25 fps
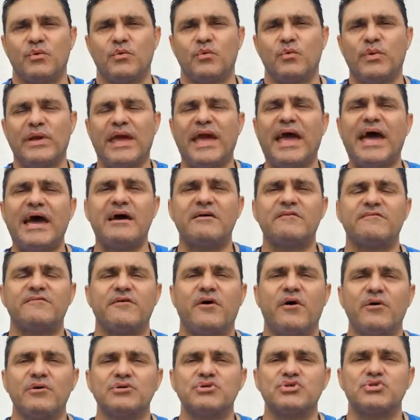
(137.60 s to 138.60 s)
We have
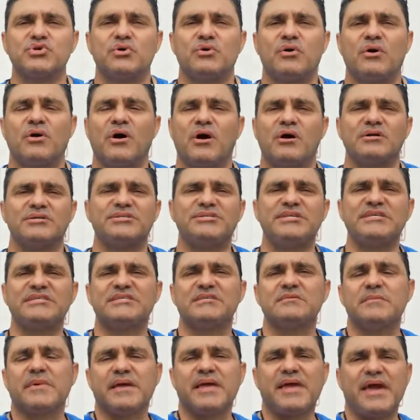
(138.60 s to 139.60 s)
also our
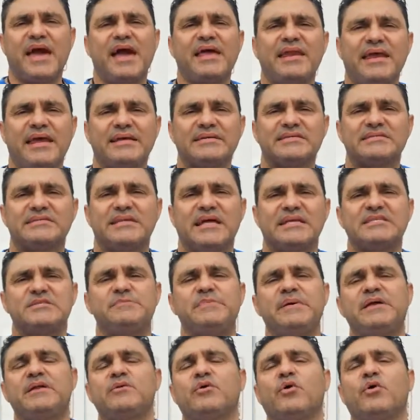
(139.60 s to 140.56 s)
seasoned mechanics that's been